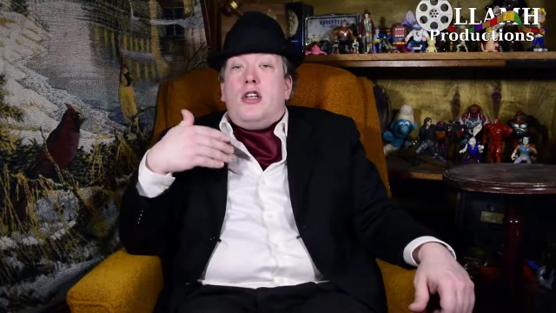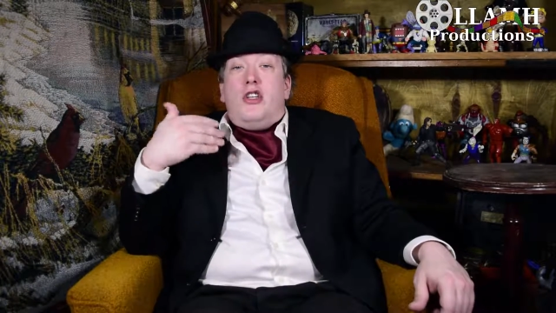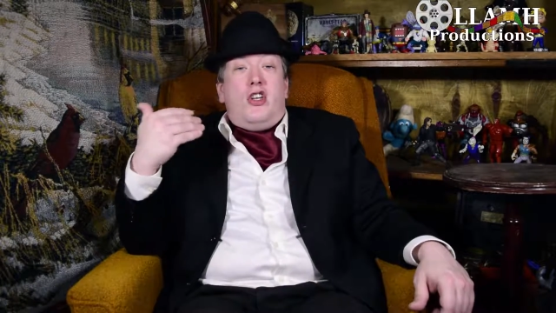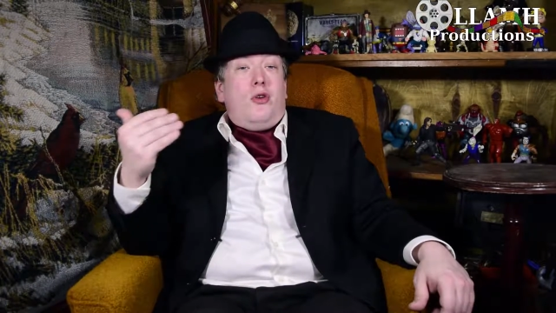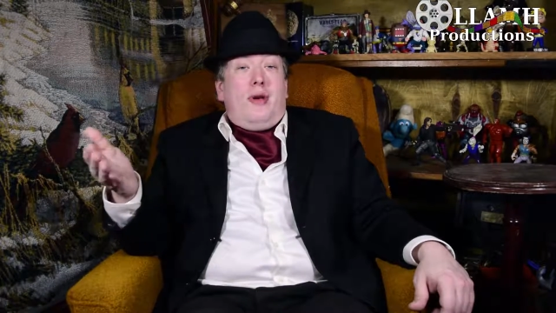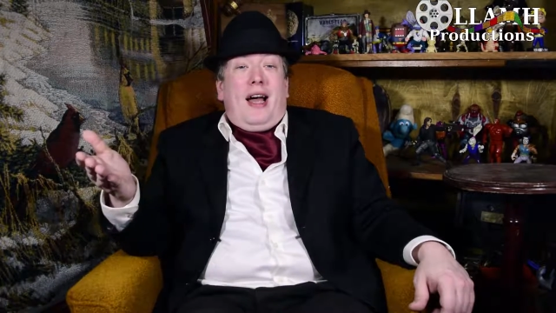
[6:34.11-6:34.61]

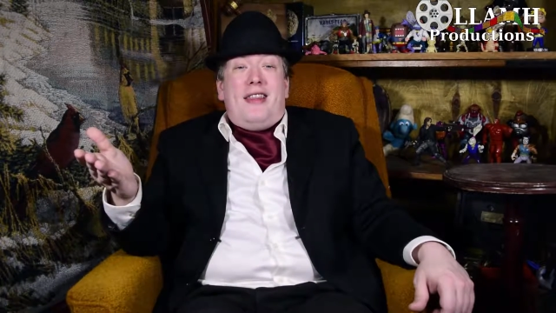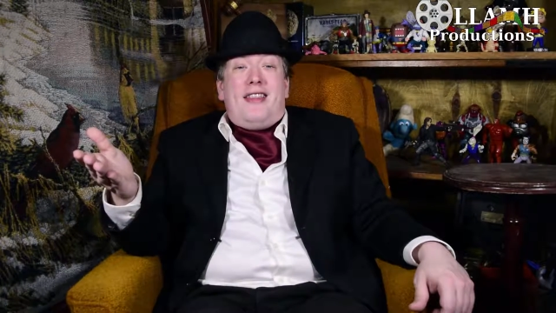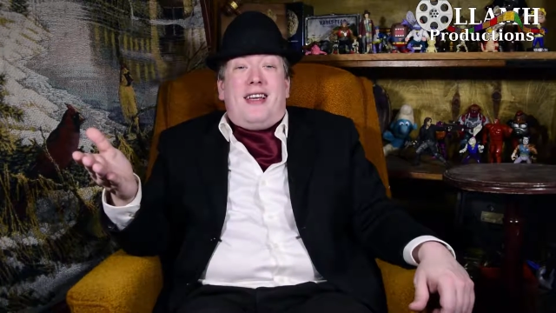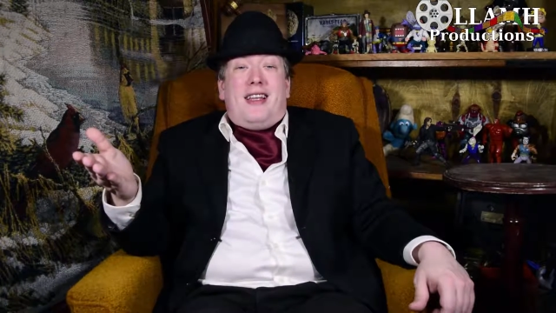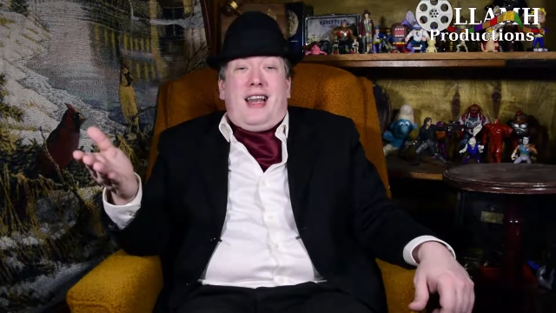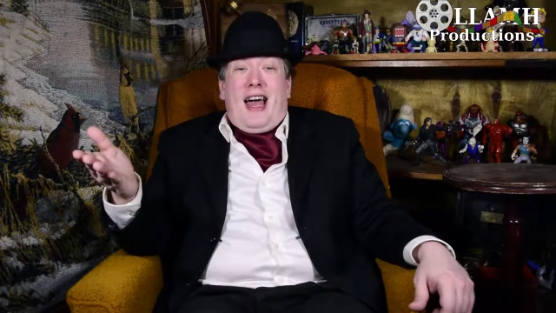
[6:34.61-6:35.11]
Do you like
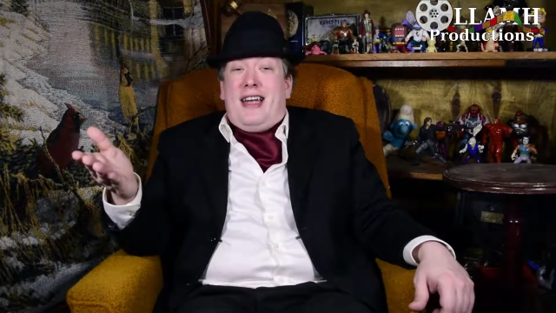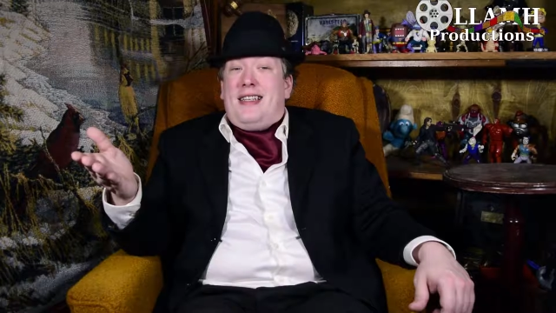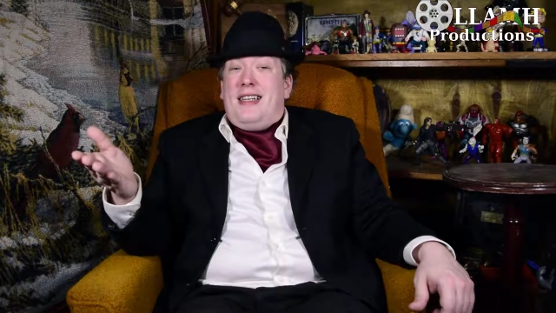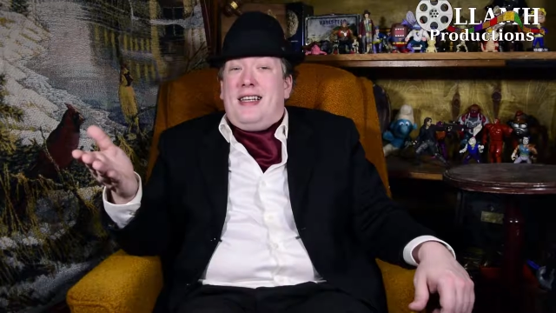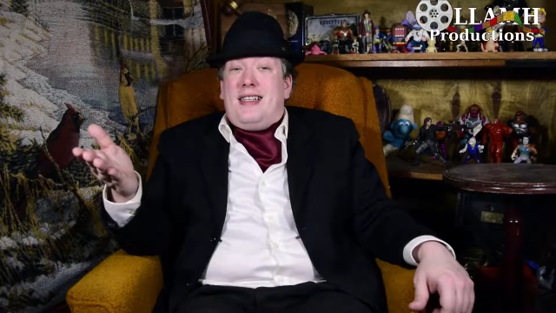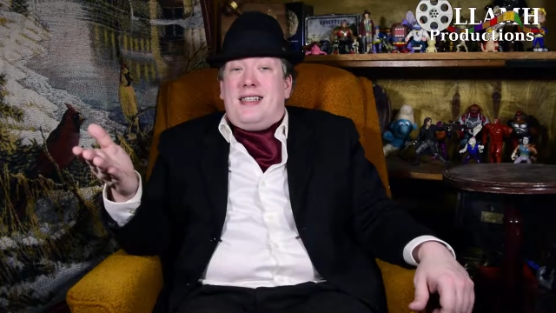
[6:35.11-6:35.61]
the
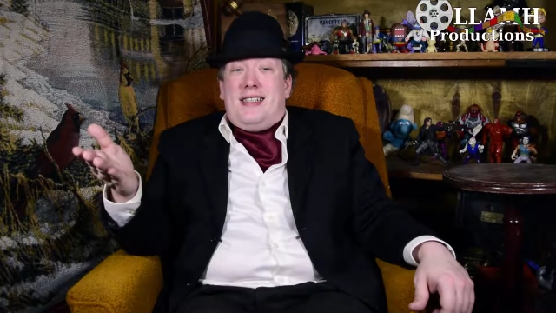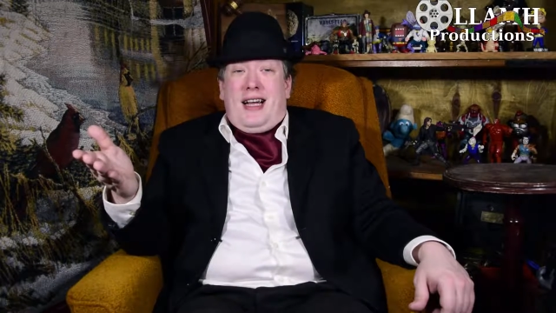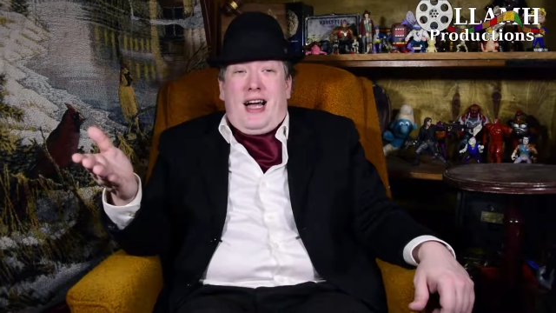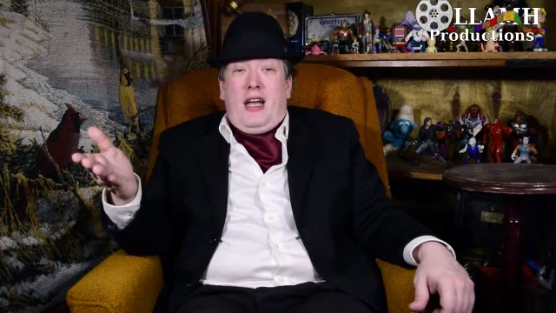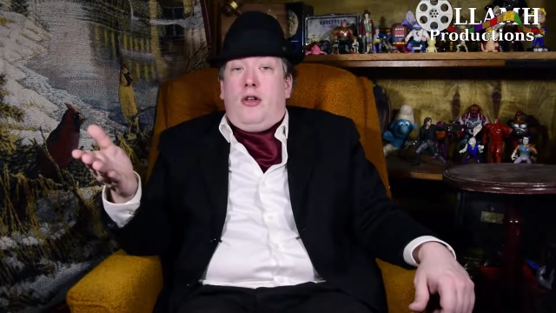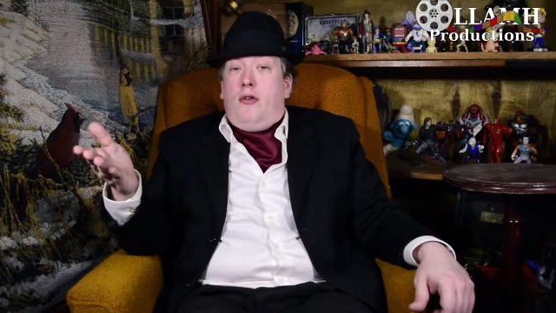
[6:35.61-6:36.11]

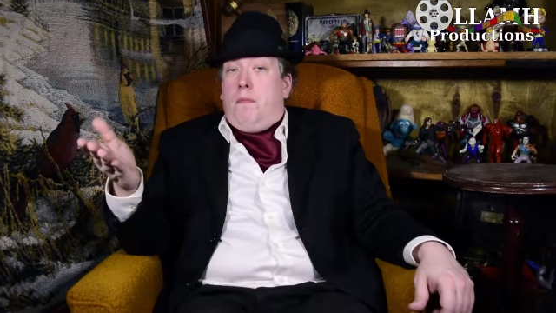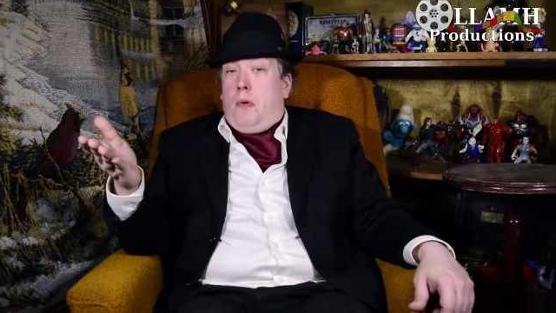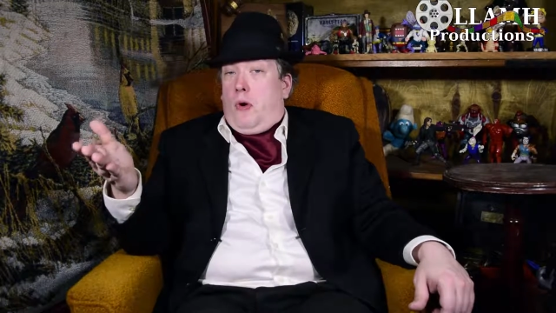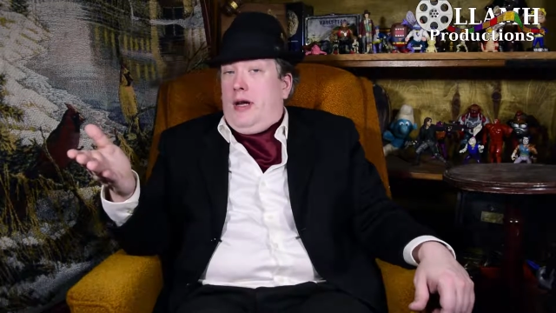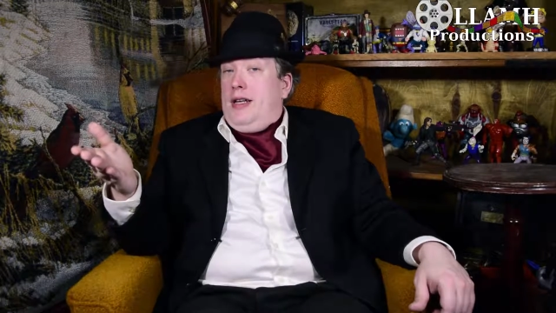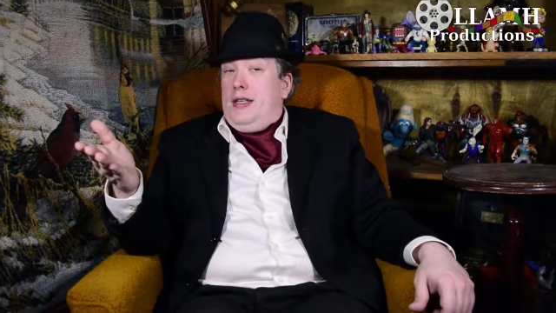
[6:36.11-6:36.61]
classic-styled
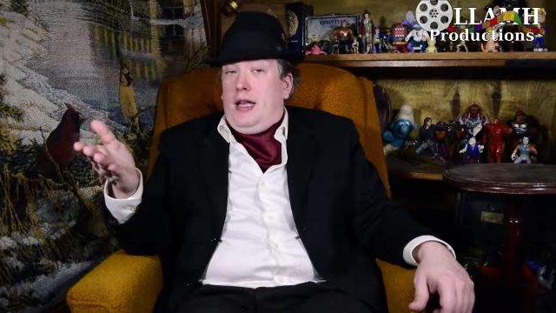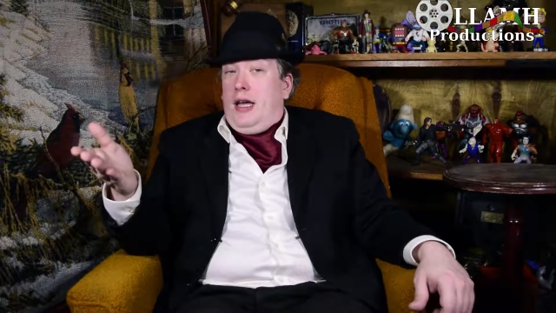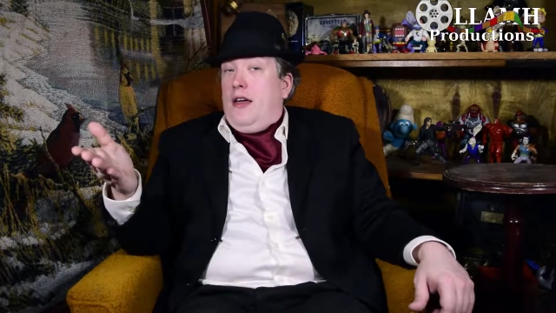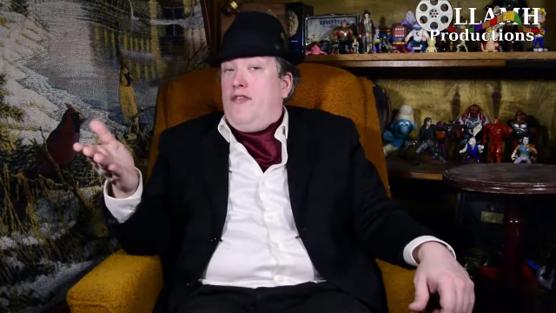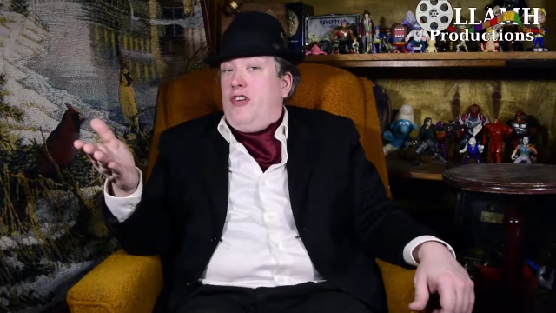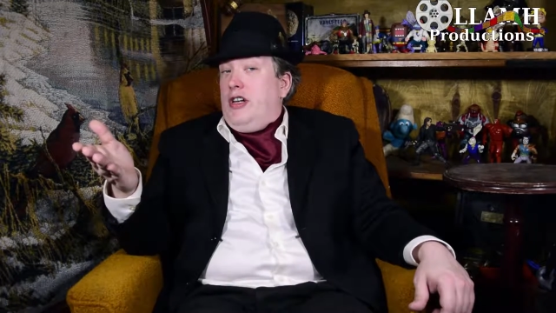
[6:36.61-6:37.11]

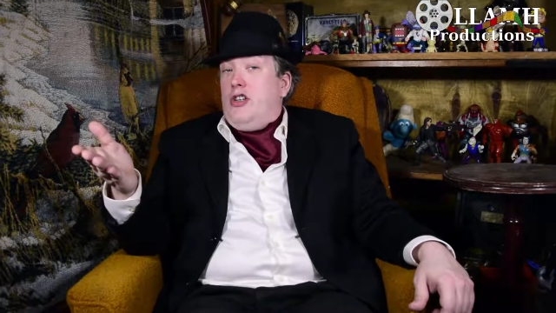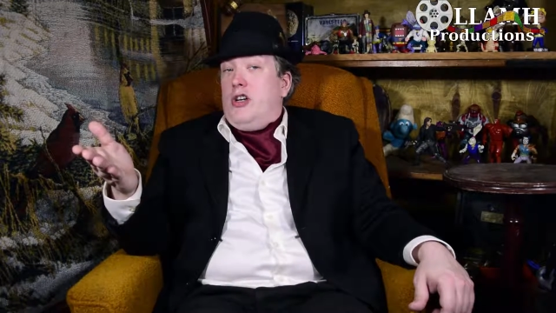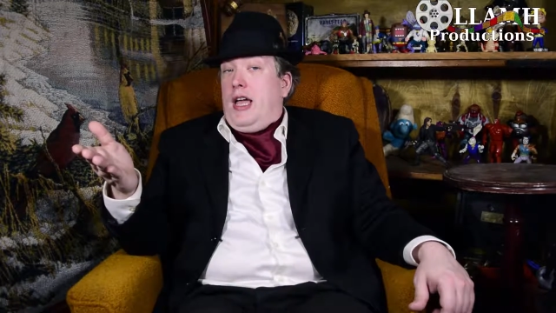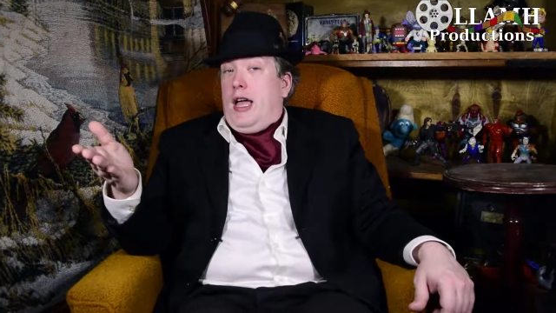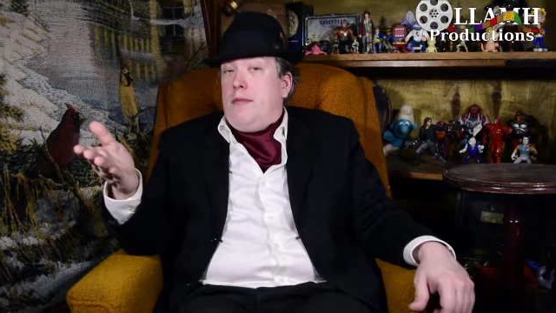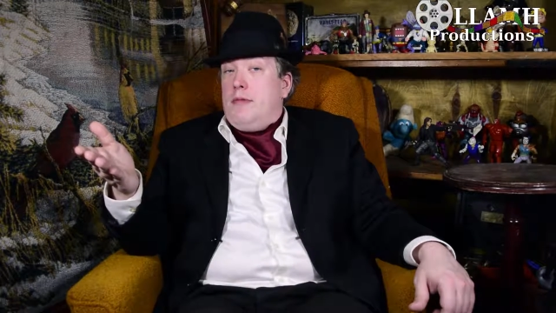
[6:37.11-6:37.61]
point-and-click adventure
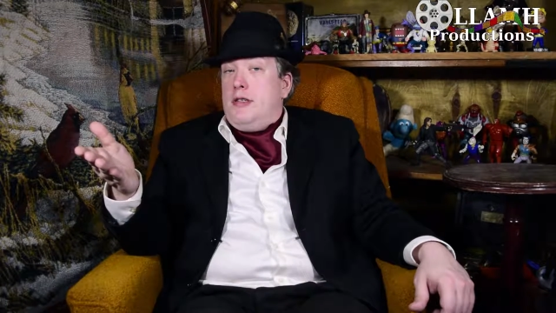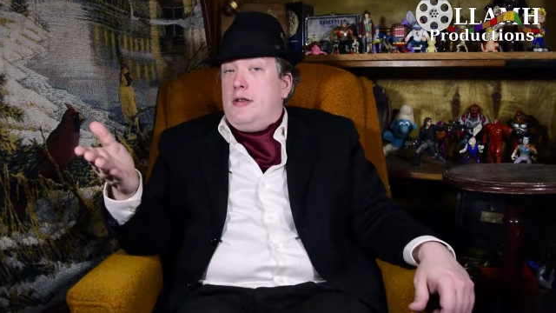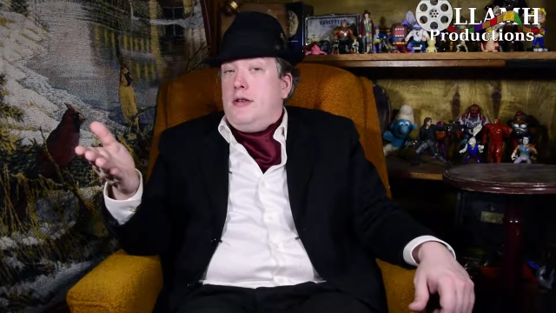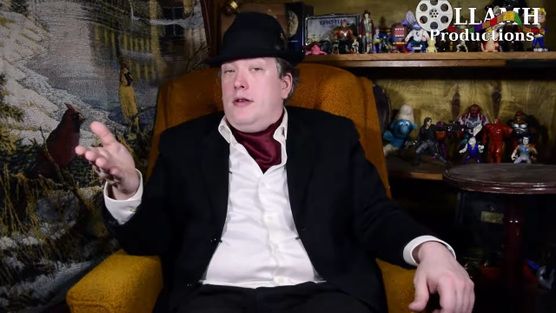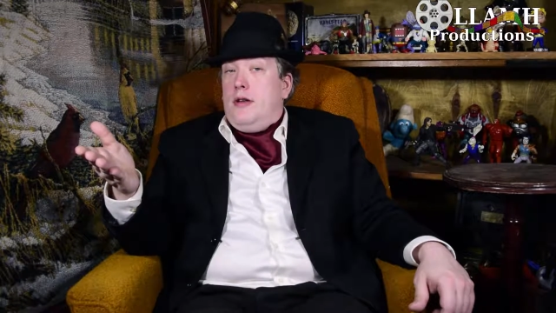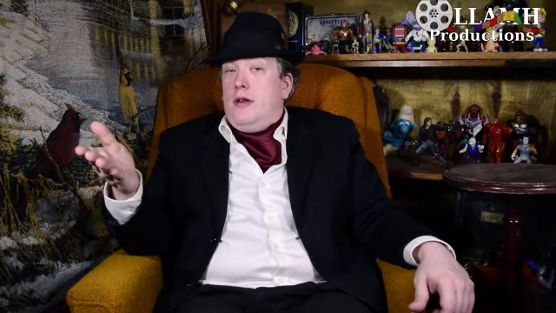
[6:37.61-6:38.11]
games?